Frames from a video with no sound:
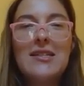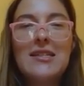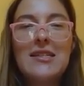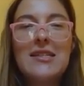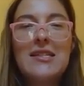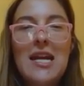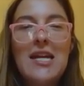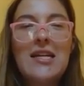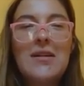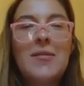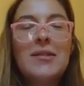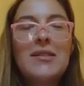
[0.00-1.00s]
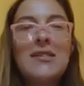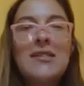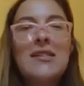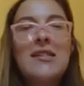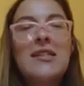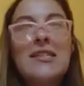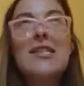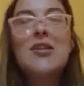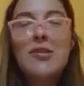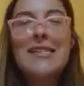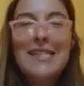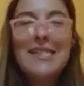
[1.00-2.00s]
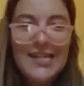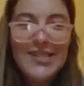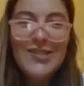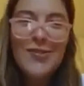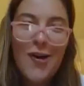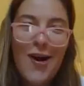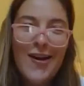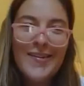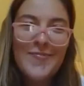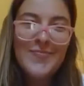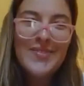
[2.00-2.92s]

to continue to stay strong.